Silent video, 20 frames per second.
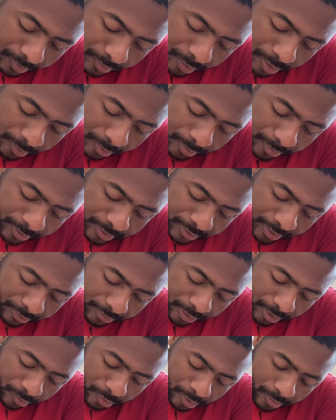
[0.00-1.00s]
Now, people say what
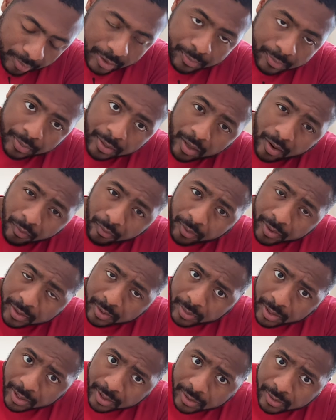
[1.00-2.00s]
they want, but his playoff
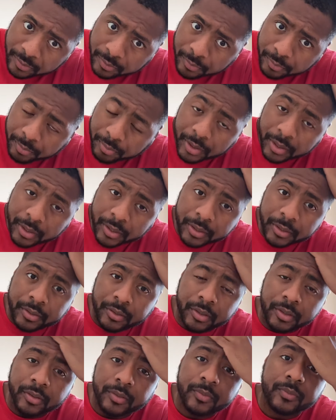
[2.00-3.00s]
resume is pretty
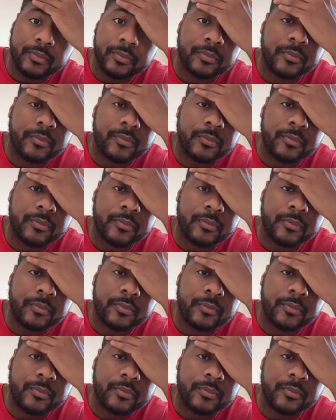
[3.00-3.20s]
good.